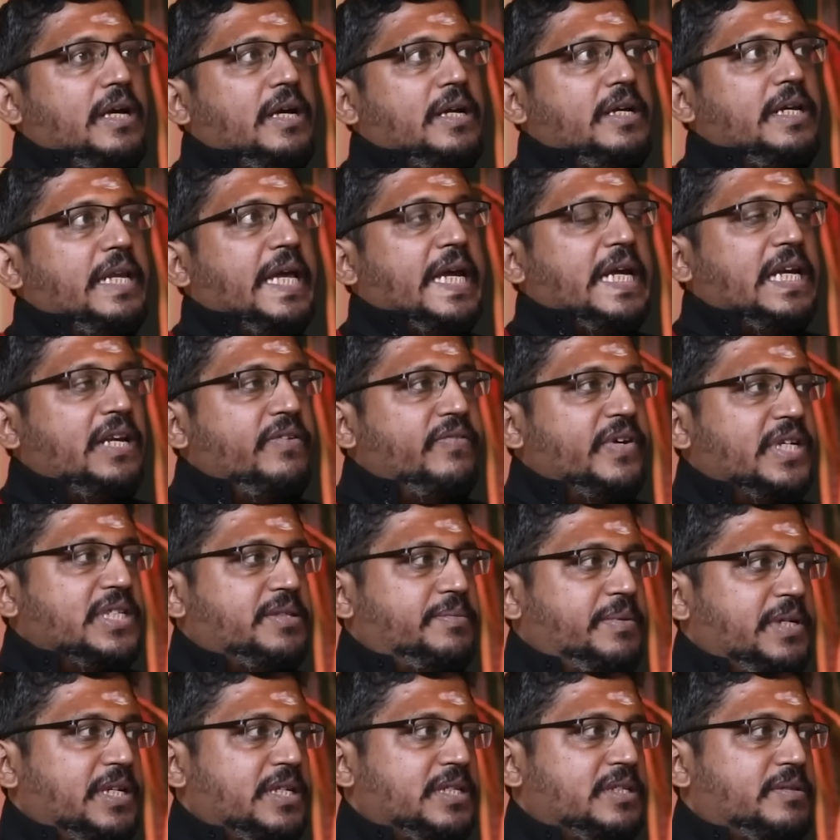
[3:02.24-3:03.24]
negative
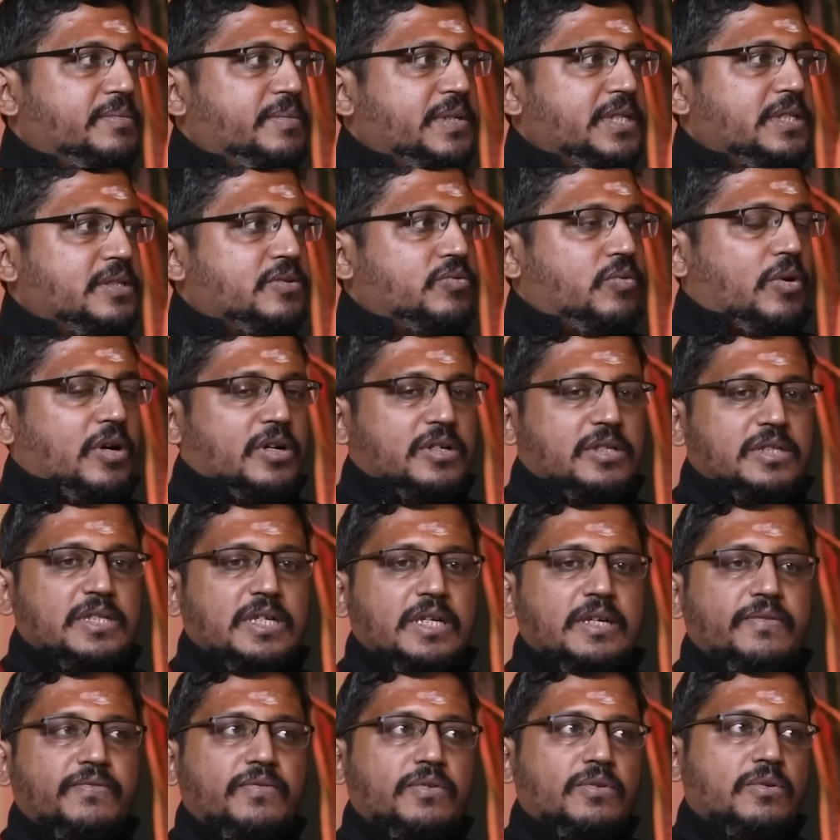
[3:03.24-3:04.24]
experience means what?
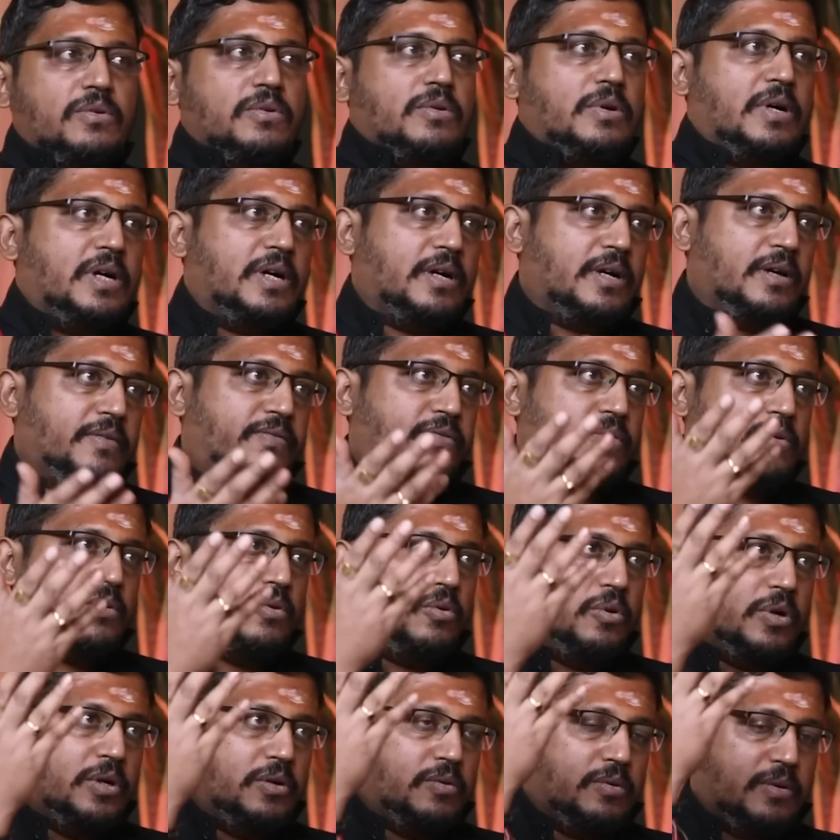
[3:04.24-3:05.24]
See, if you
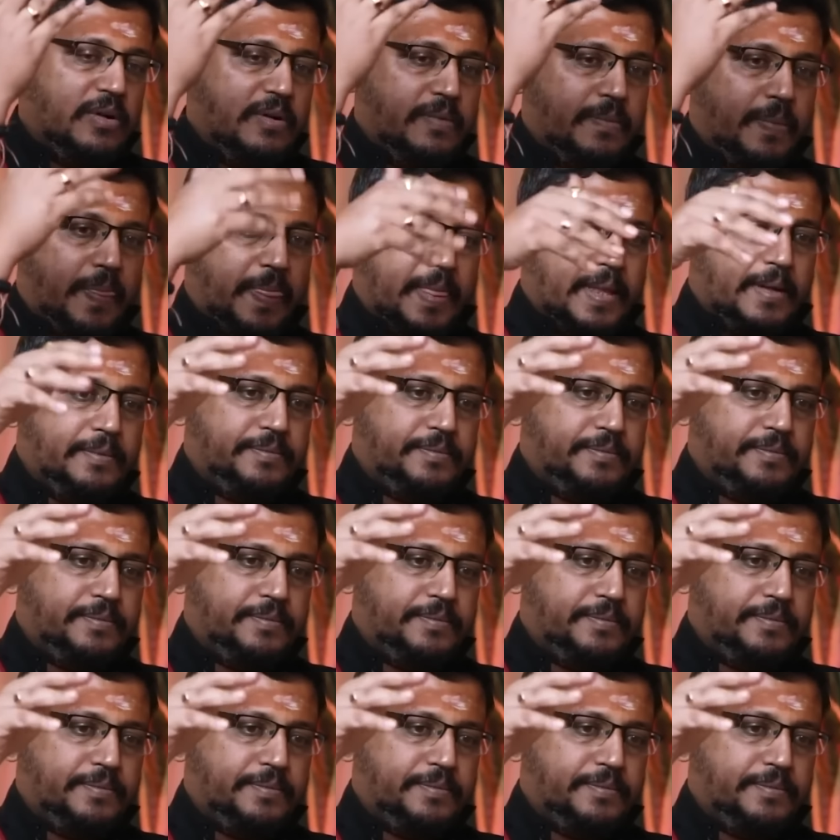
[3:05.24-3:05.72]
go into